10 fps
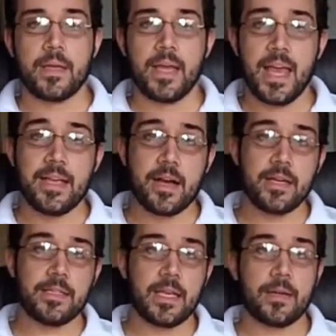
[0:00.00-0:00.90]
Hey
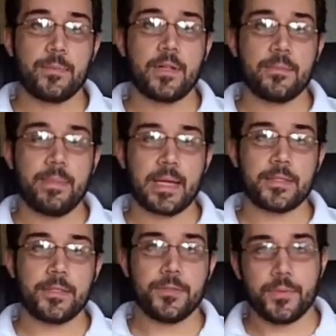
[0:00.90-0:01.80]
guys, and welcome back
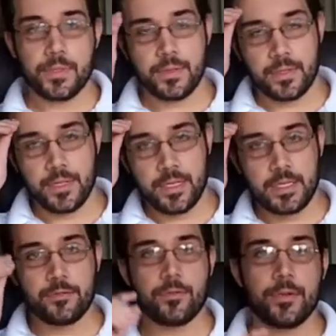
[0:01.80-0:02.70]
to the Learning
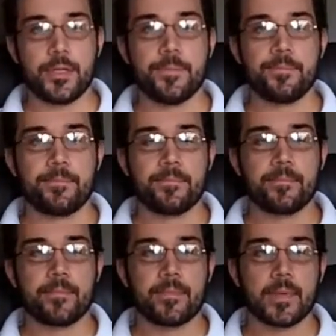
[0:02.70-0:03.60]
Droid.
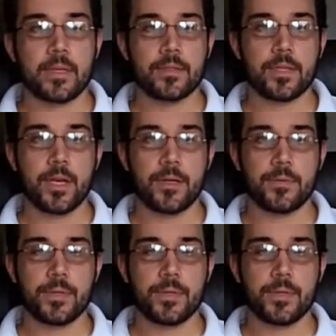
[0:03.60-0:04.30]
So,